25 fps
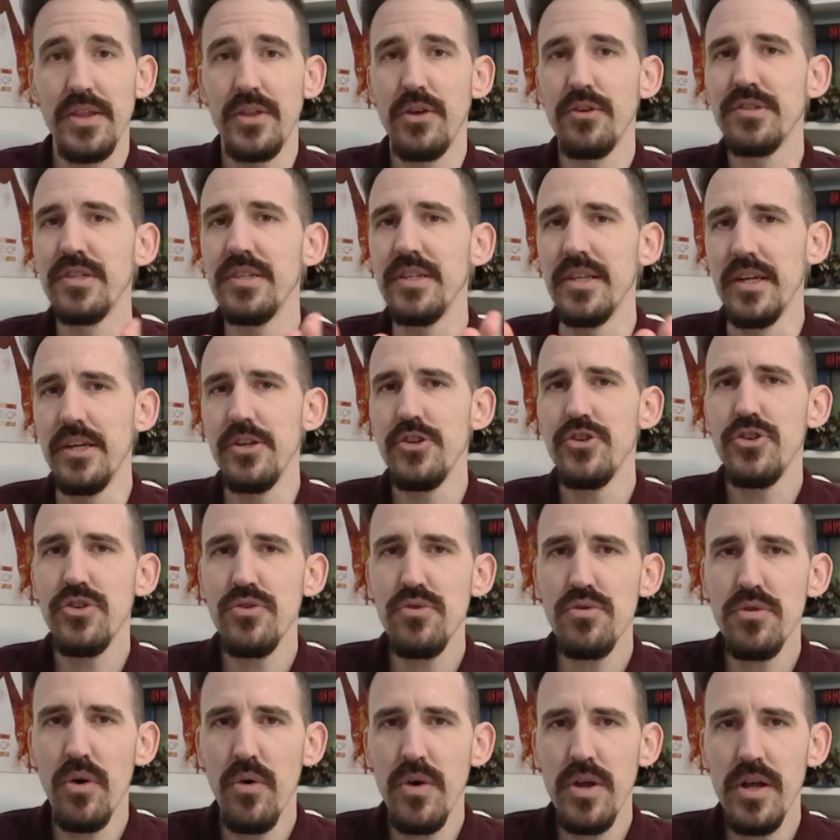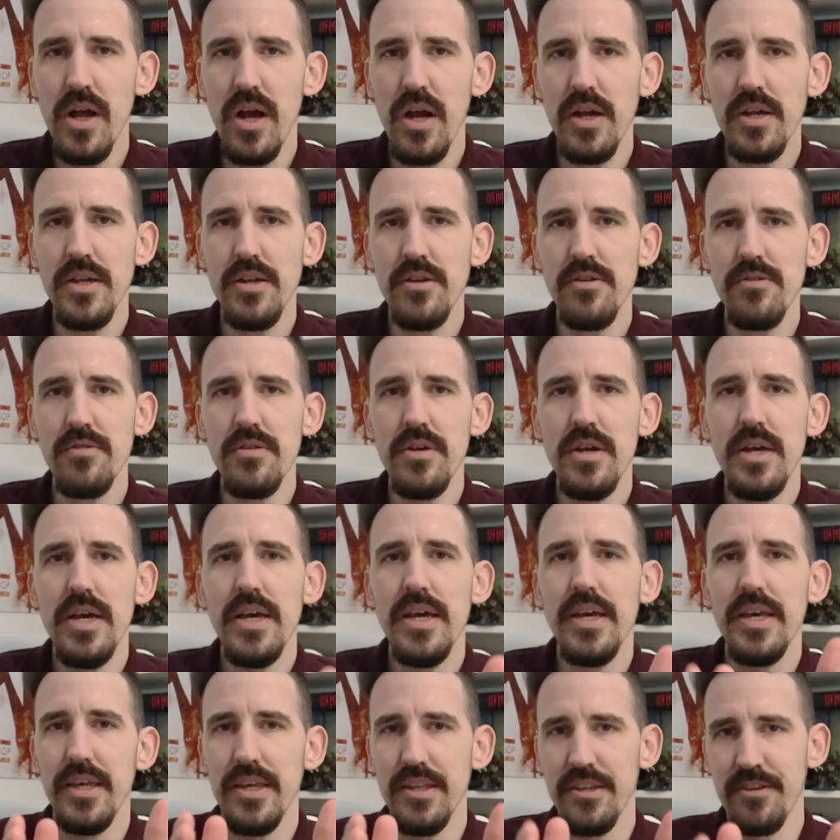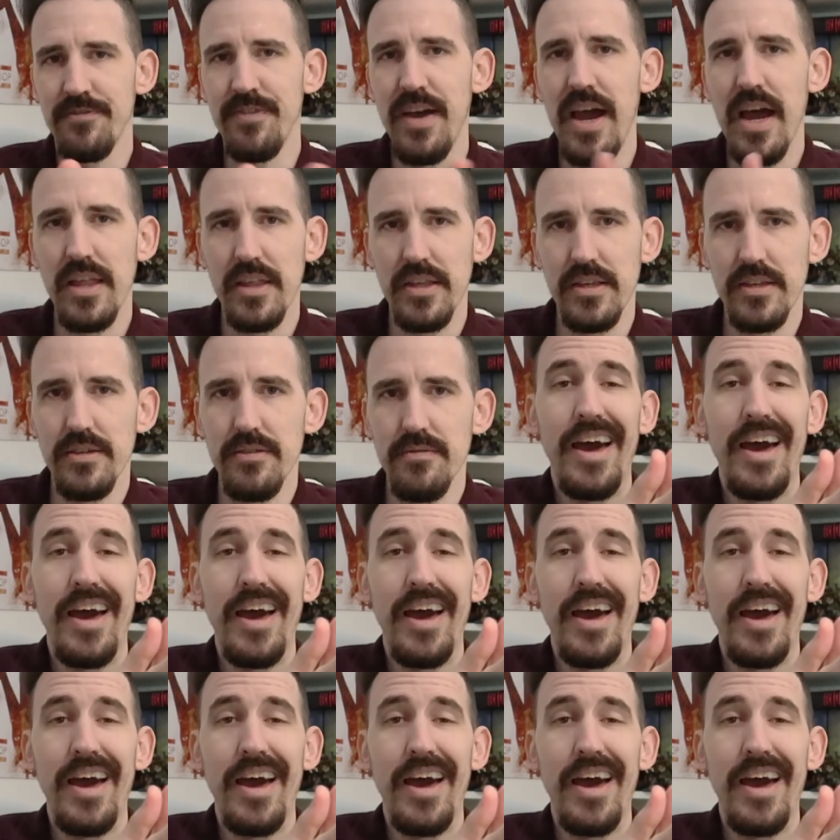there's an issue going on here, is valid.